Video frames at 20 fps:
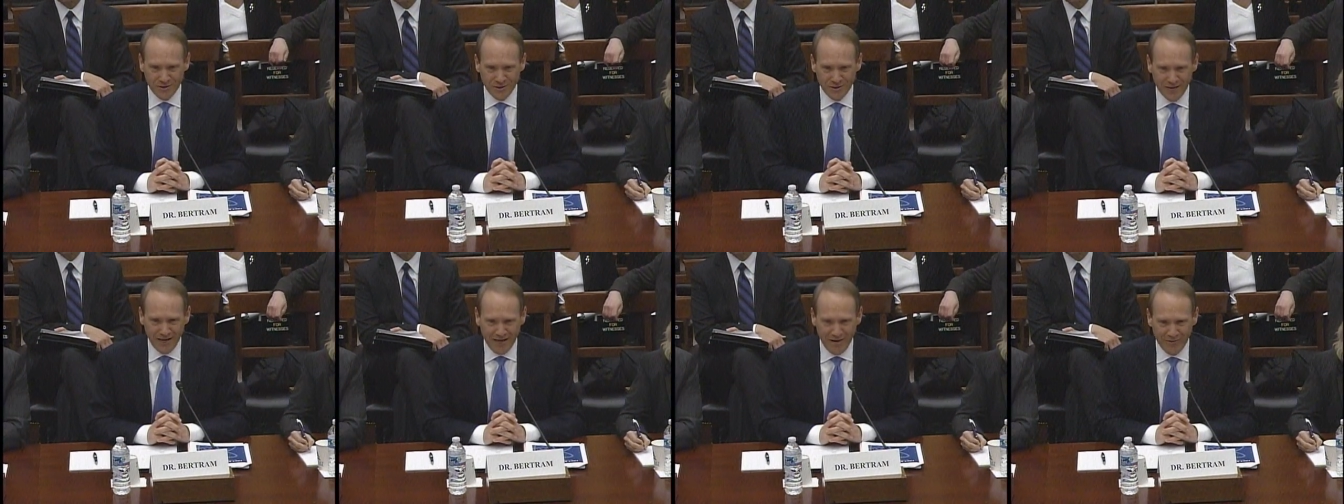
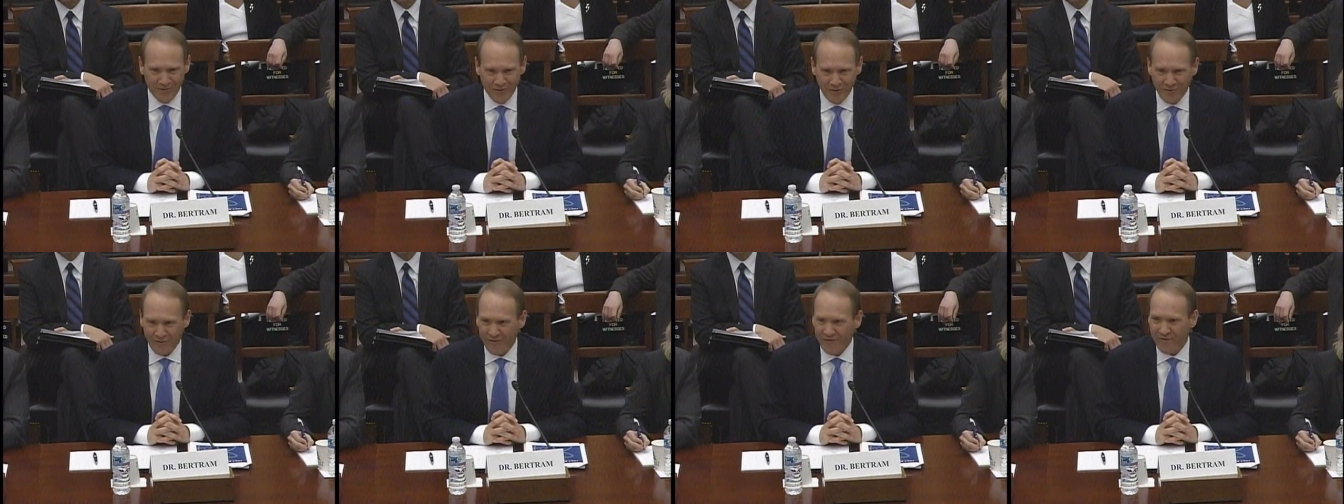and today we're
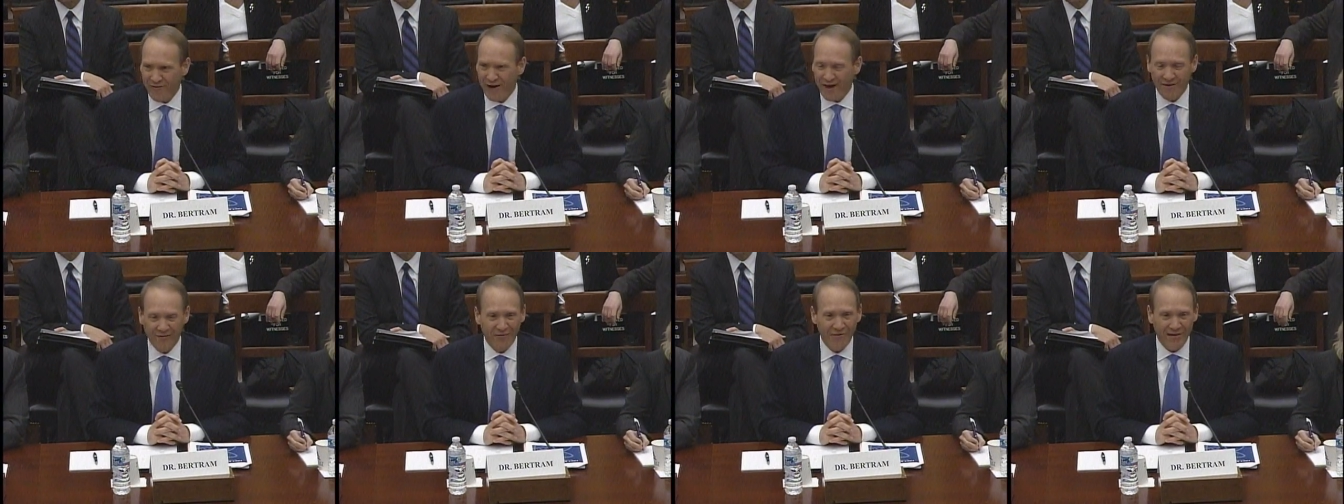in over
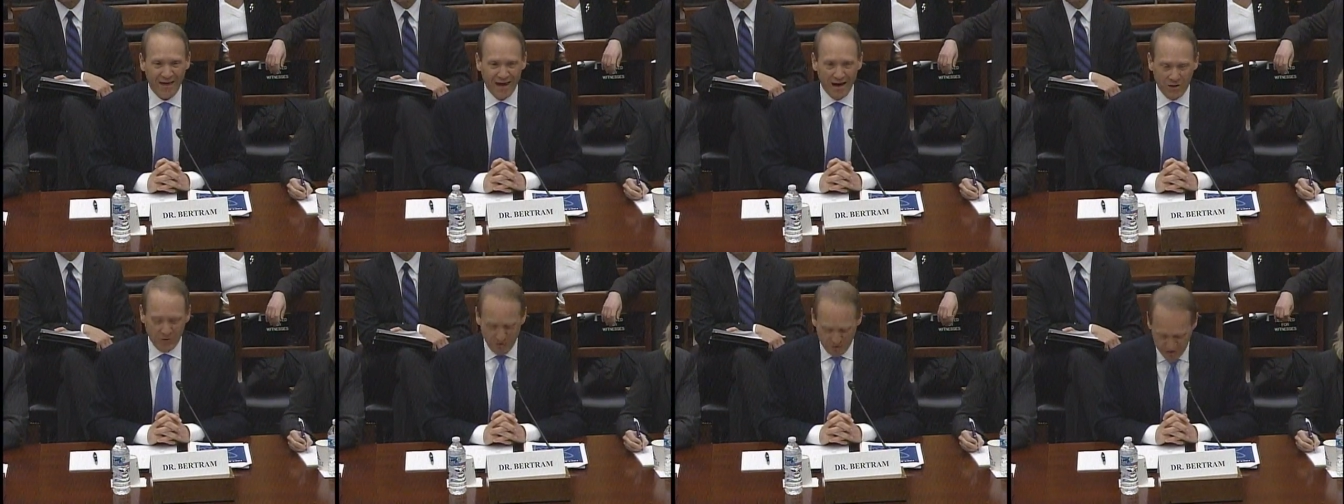
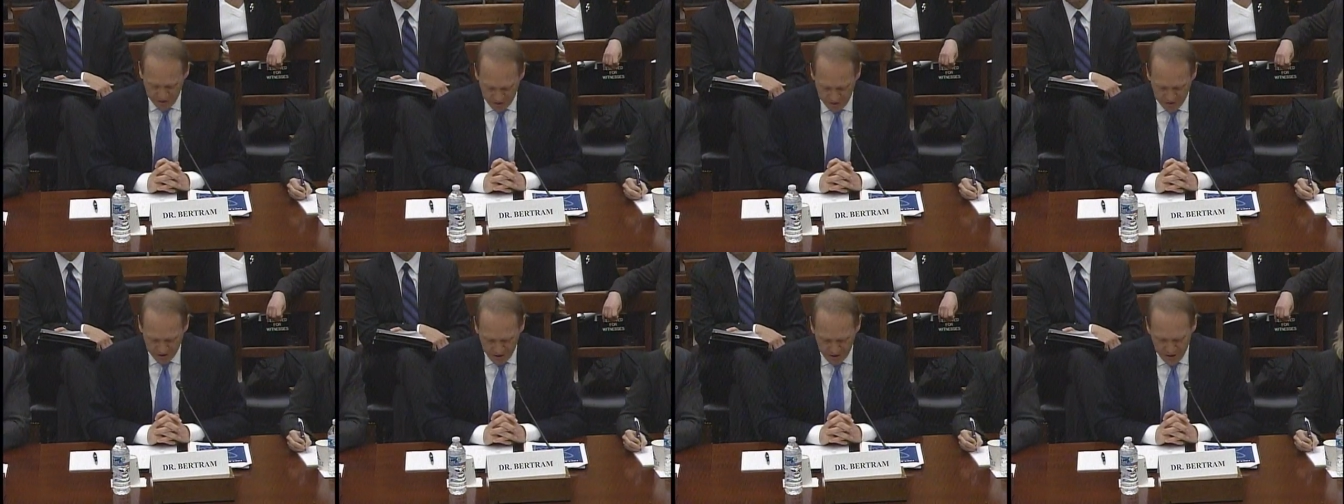
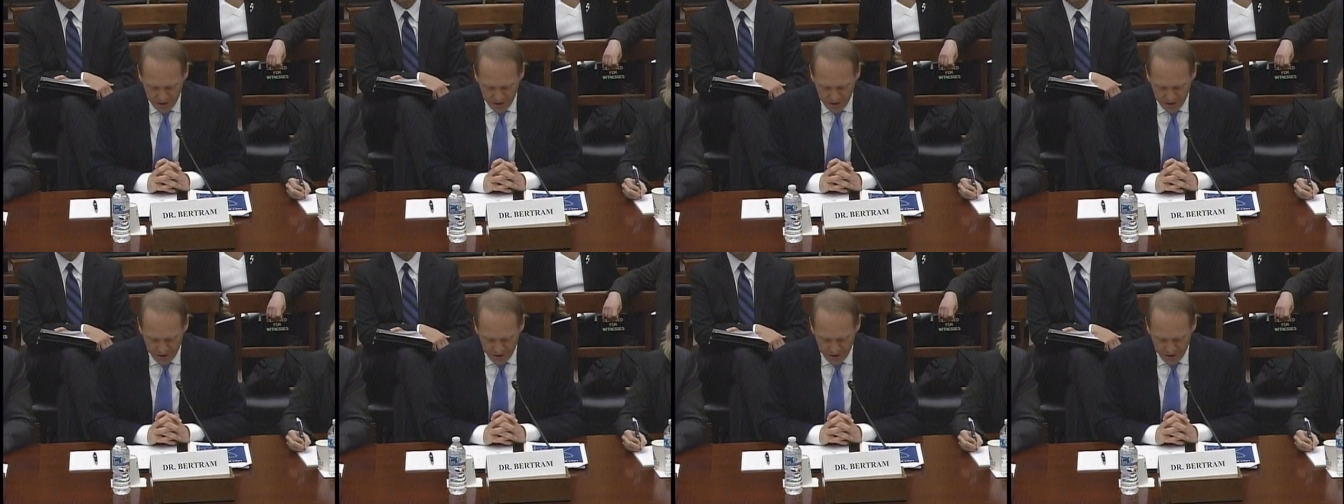5,000,